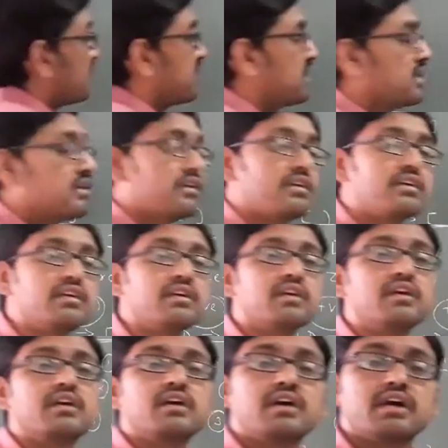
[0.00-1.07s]
a
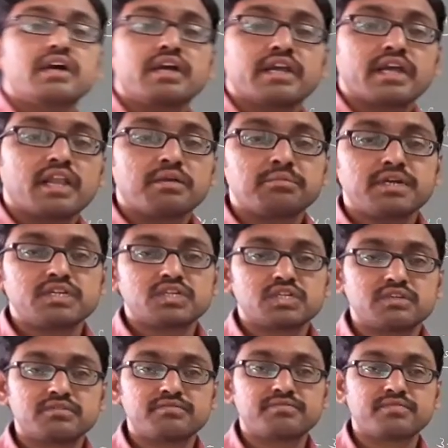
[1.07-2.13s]
element.
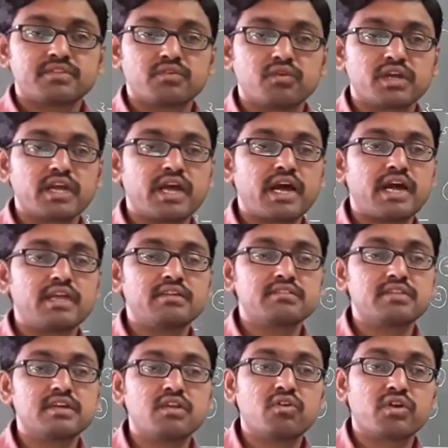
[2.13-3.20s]
Okay, I is
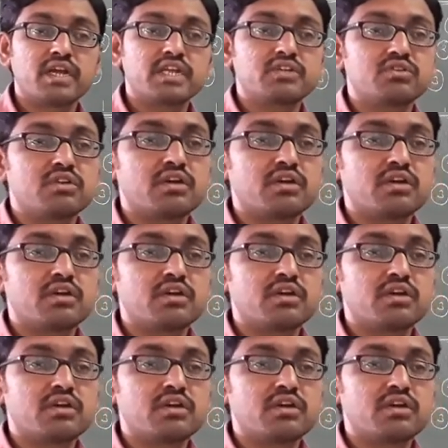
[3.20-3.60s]
the location